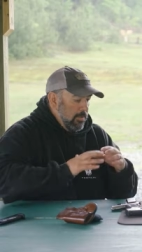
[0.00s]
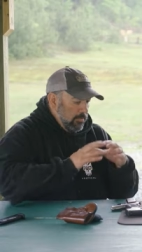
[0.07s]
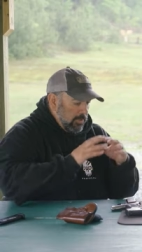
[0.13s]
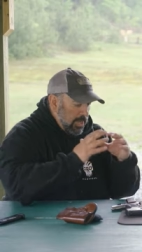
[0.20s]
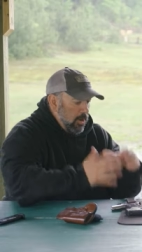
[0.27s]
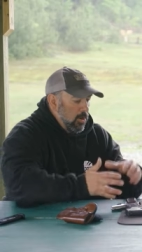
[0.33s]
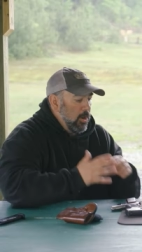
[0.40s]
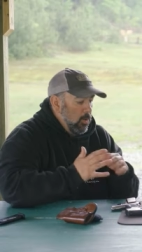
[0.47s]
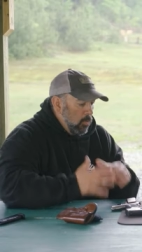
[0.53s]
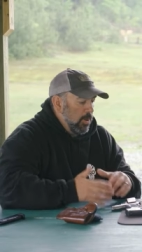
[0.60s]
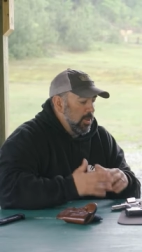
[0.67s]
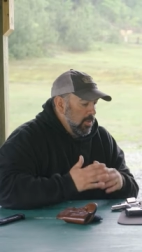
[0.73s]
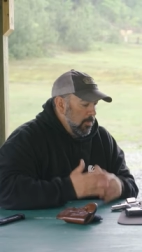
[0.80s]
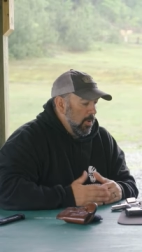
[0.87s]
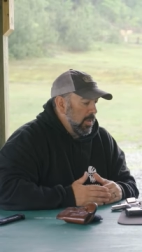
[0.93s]
carrying one
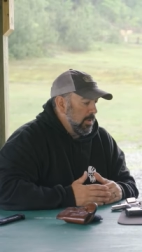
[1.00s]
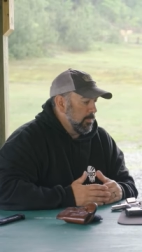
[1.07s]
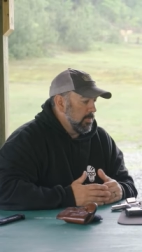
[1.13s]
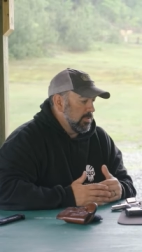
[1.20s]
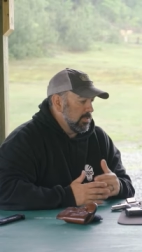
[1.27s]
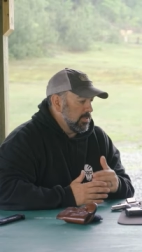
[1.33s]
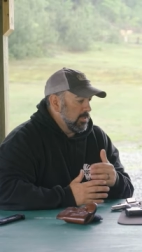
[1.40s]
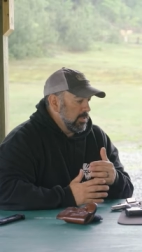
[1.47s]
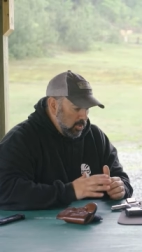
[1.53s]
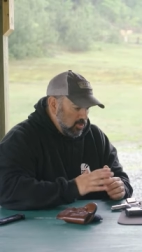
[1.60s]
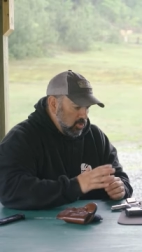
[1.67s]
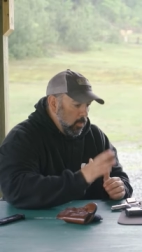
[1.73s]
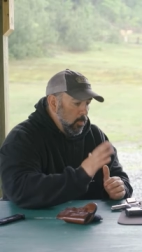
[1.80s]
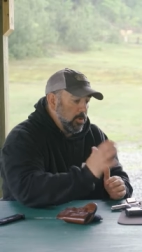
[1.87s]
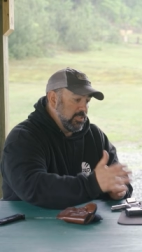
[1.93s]
in the pipe is it's
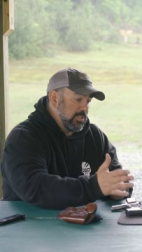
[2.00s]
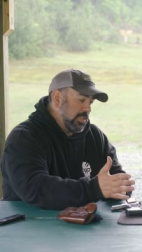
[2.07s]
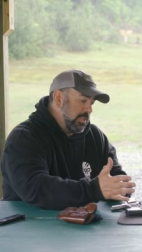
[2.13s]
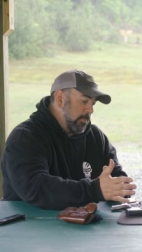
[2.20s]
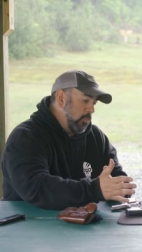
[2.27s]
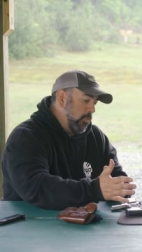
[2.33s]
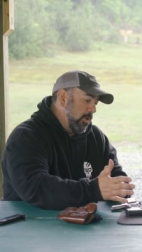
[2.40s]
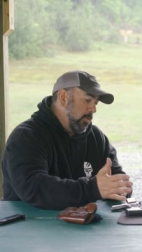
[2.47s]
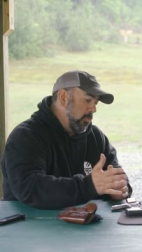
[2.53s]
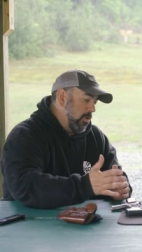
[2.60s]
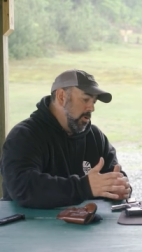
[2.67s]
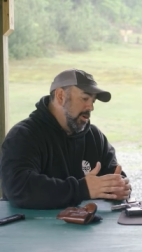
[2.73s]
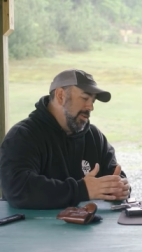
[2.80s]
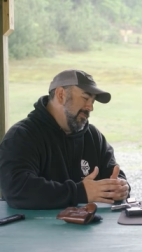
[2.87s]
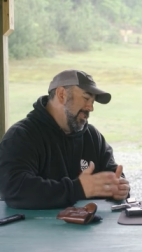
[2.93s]
almost at the point
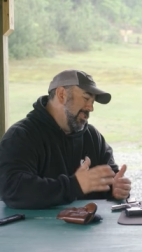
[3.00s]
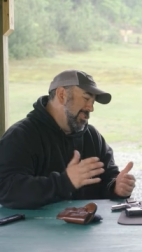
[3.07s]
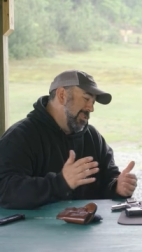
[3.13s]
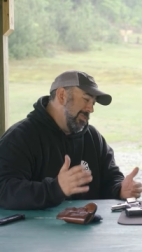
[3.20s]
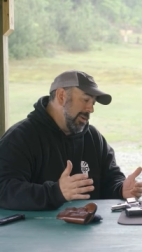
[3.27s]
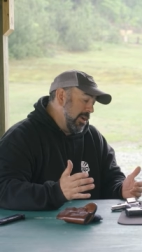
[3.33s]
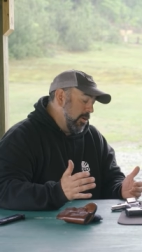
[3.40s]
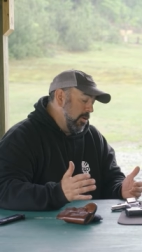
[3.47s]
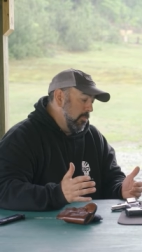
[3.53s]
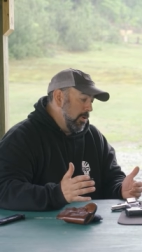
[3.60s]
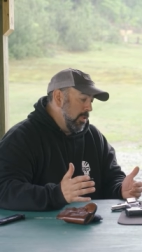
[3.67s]
where if you don't carry one